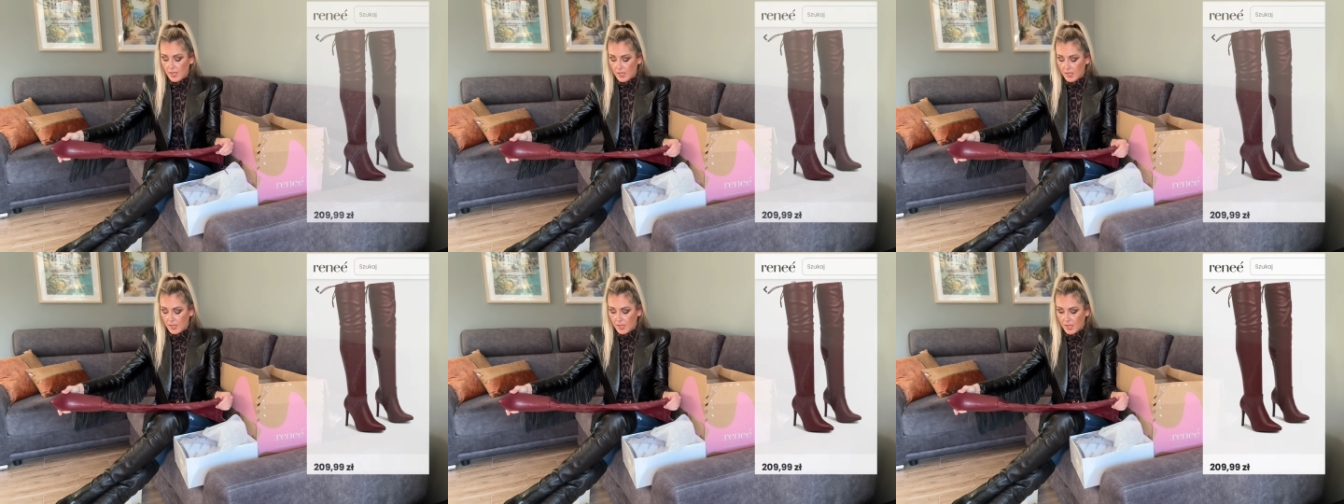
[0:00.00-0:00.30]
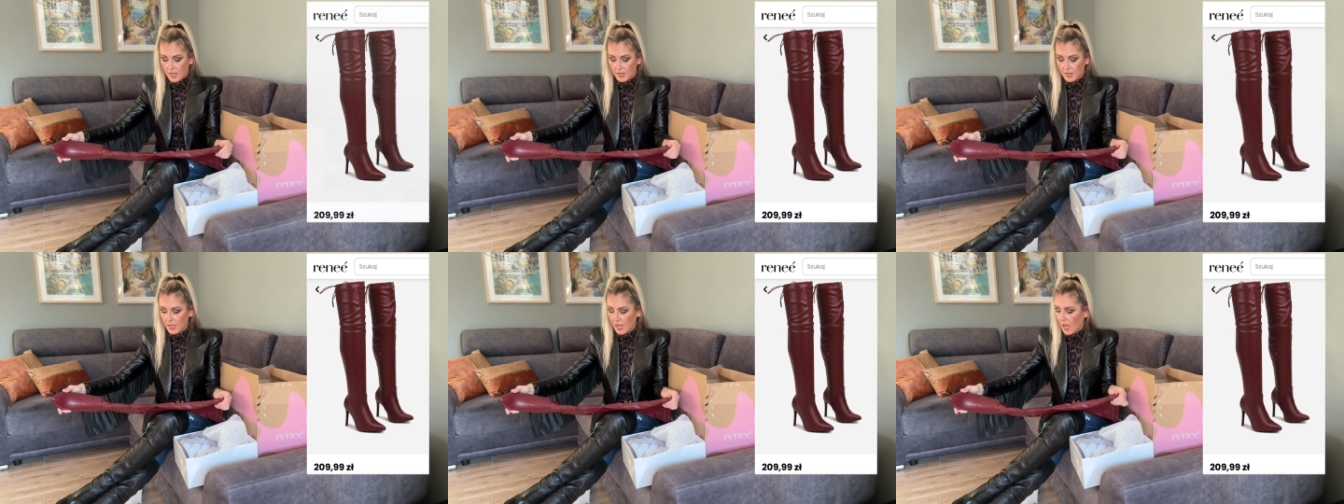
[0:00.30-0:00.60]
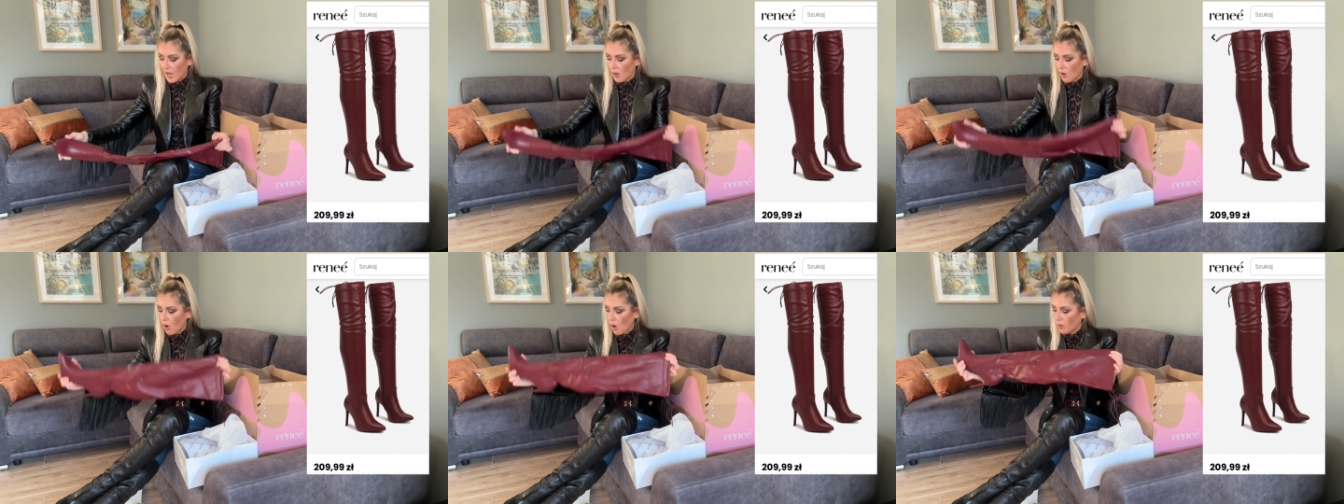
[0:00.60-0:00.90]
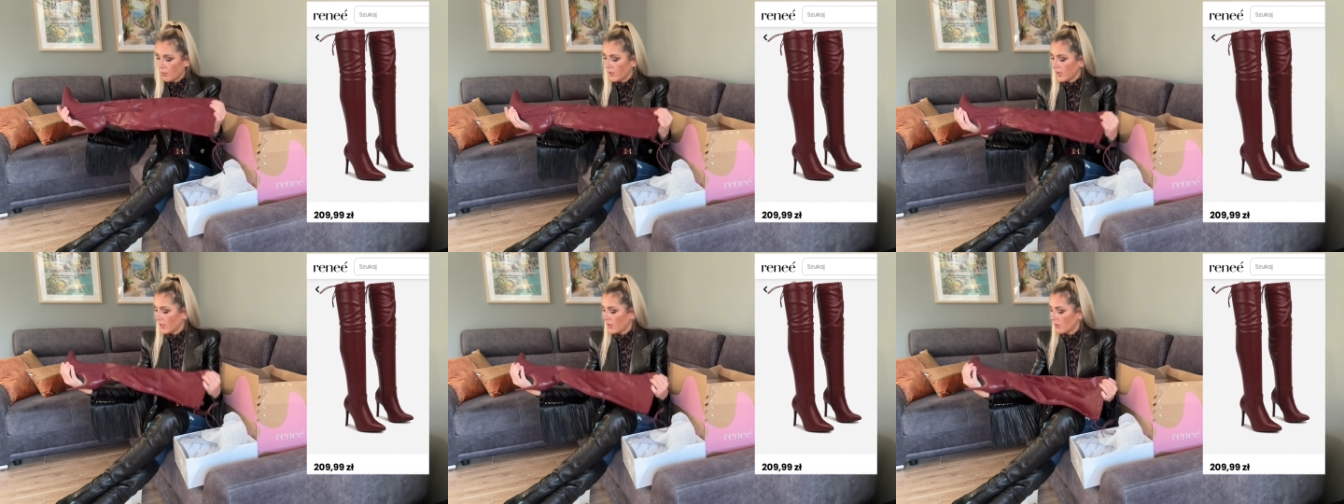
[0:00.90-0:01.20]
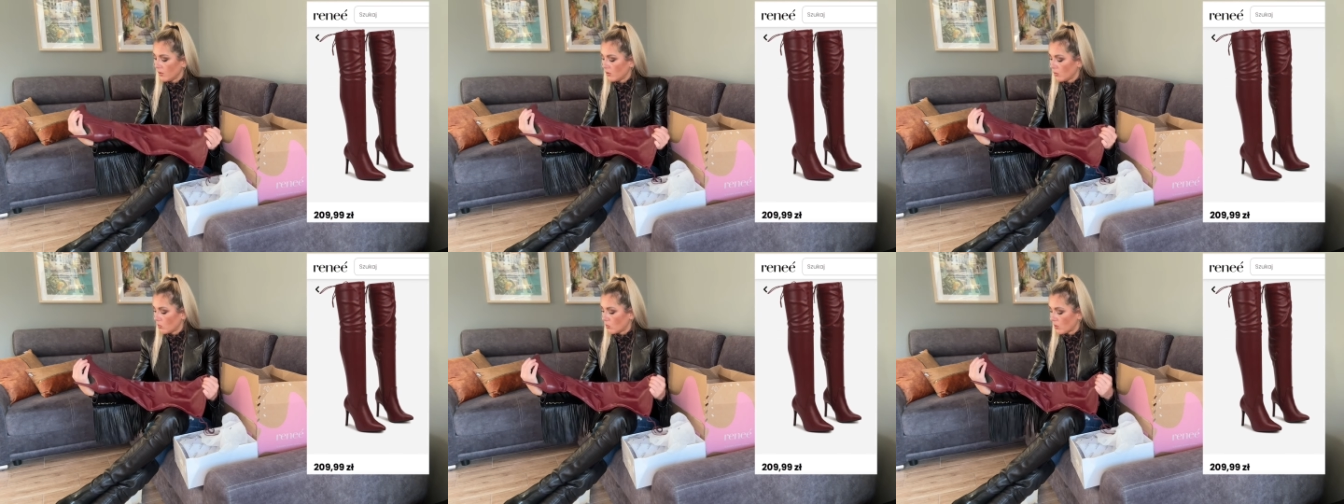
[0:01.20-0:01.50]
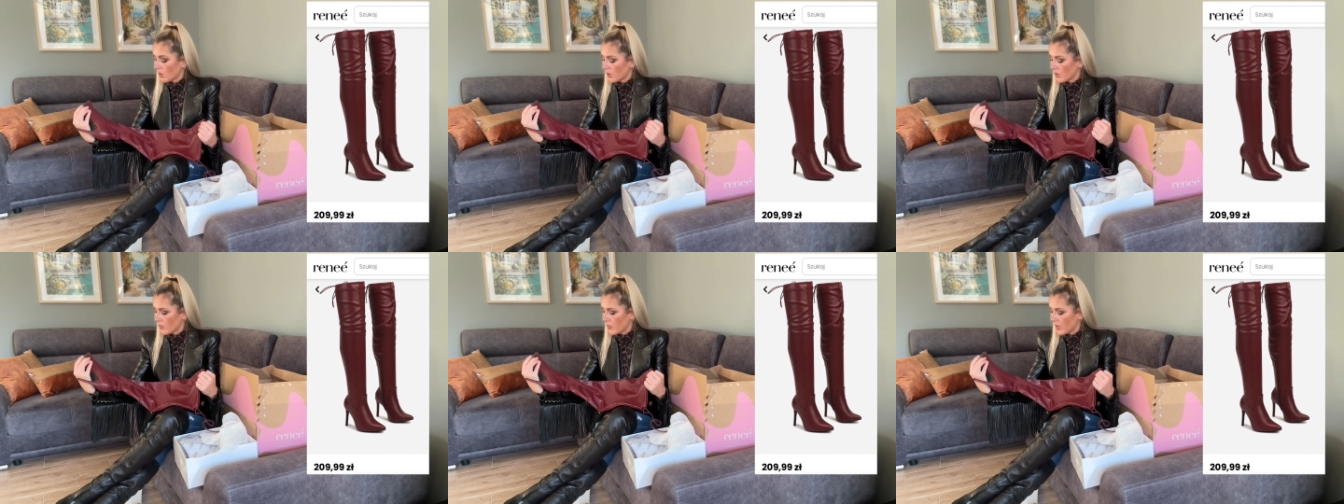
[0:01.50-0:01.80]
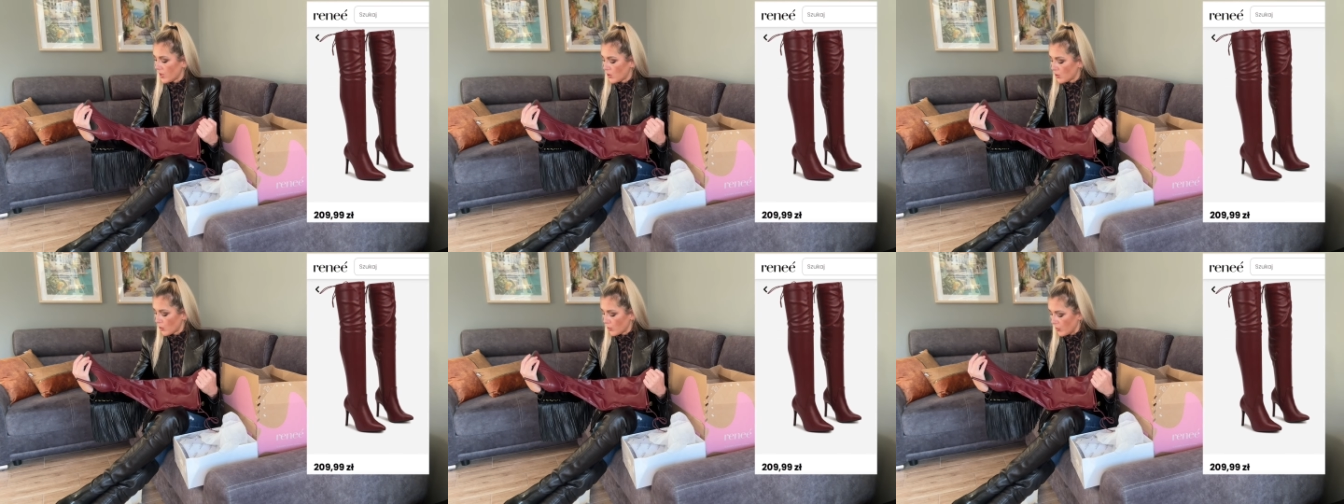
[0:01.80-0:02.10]
That I hope they won't be
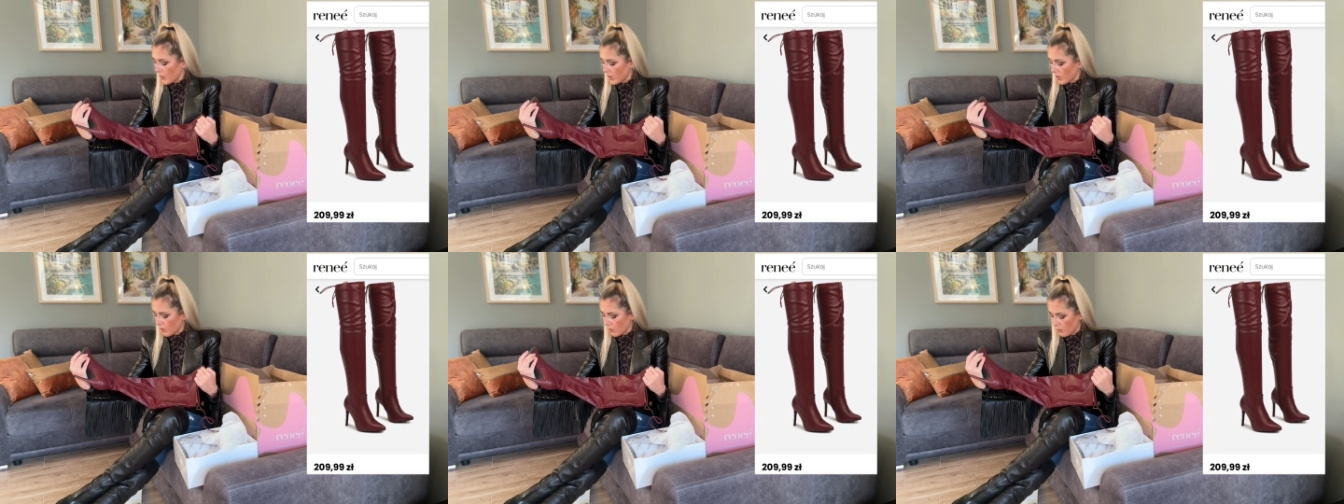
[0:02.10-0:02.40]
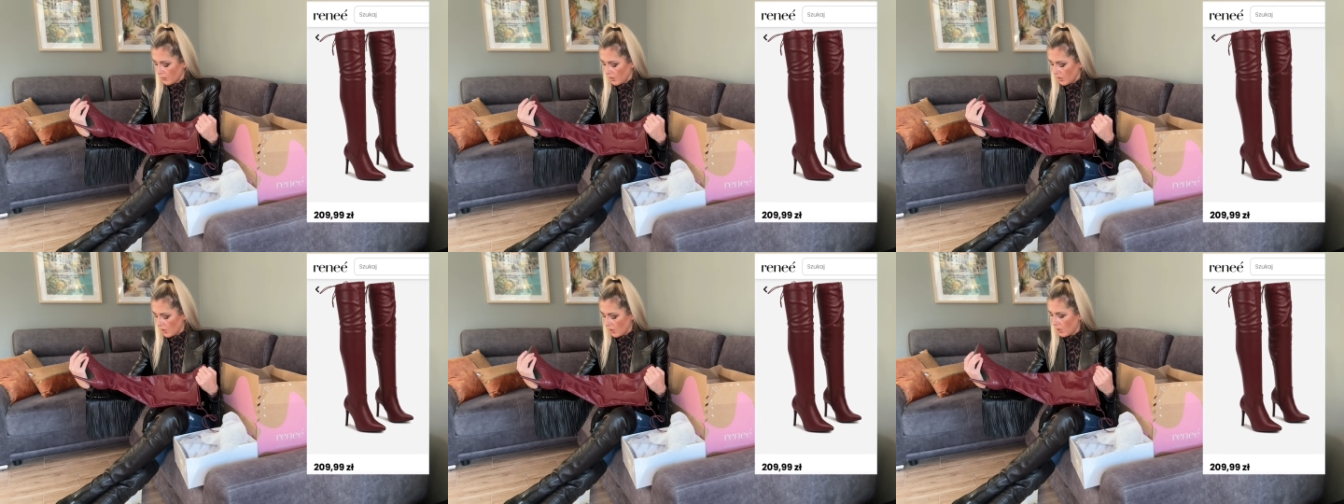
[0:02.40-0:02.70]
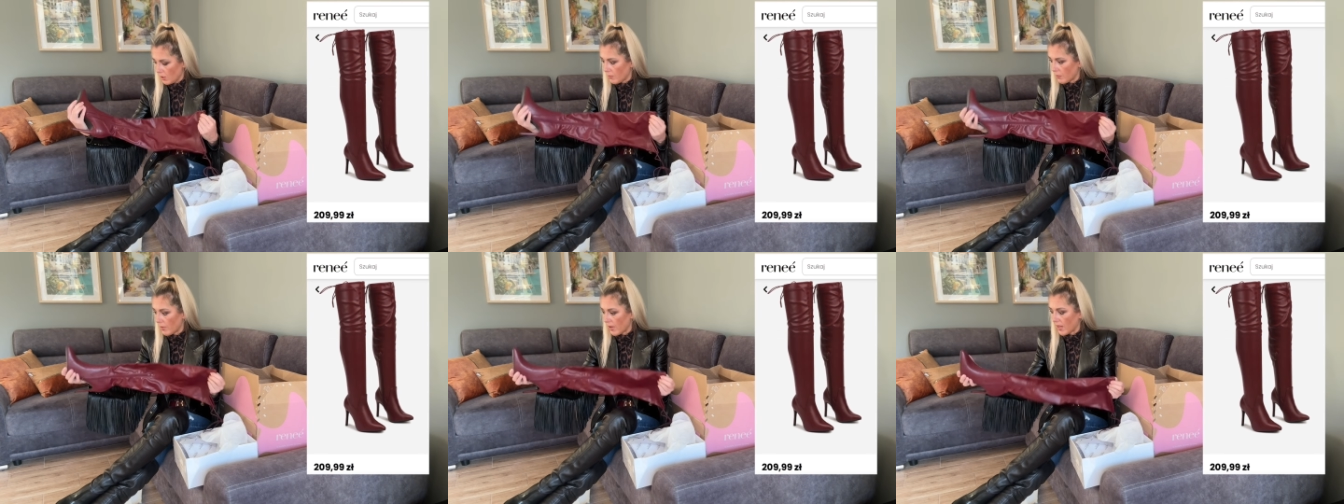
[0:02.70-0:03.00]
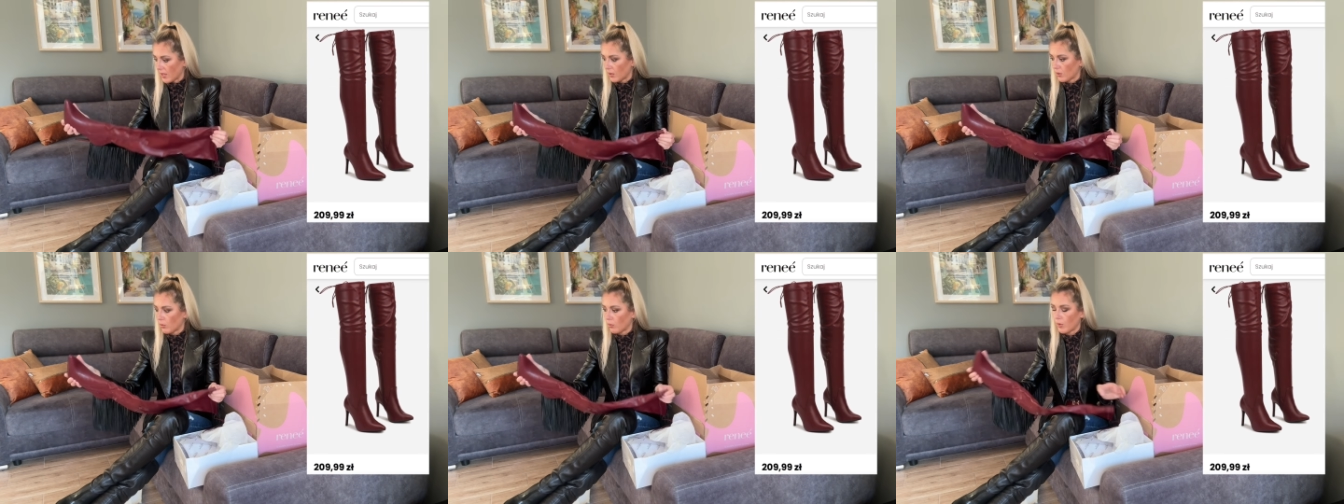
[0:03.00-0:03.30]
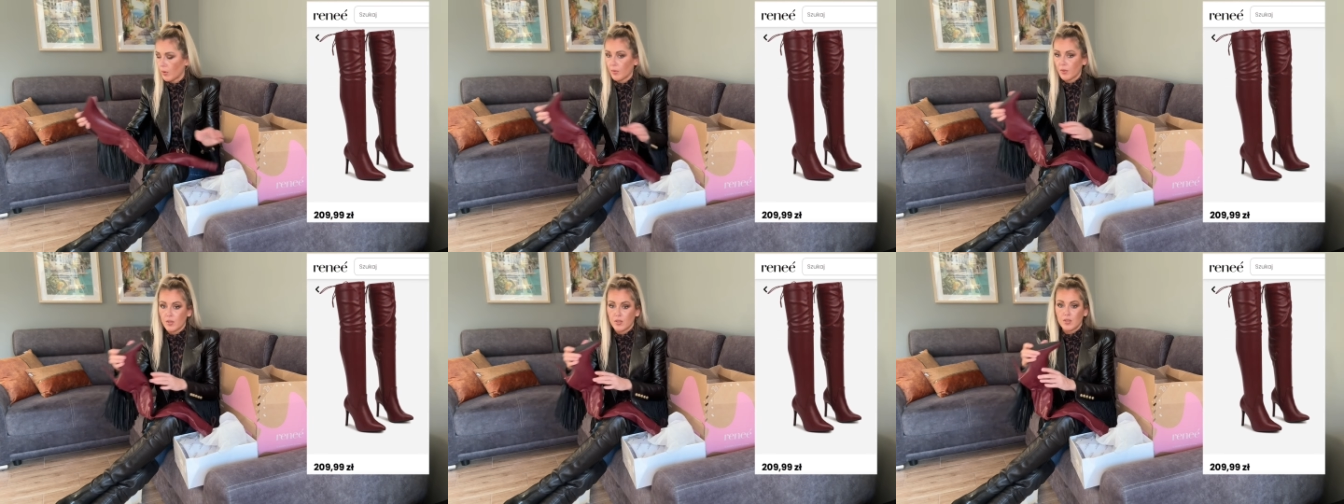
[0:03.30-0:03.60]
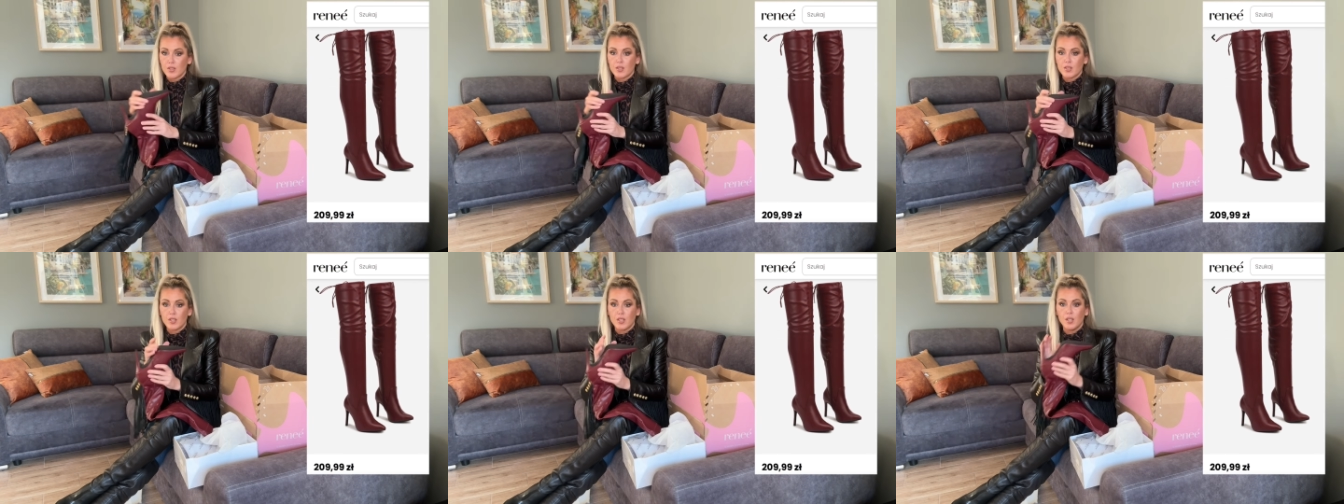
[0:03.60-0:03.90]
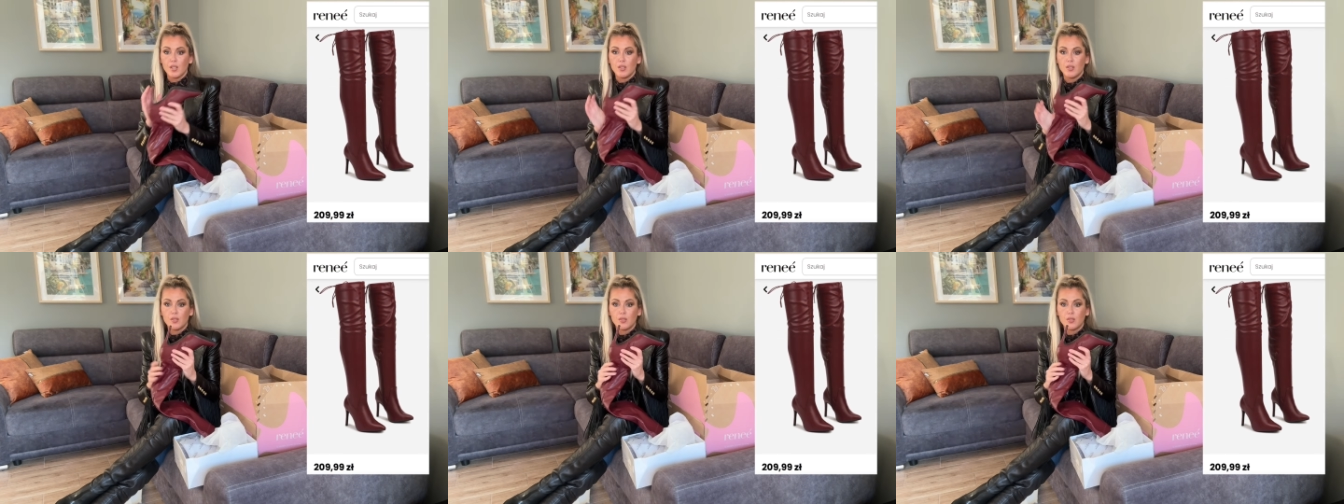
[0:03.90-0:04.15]
too big on me, but we will see.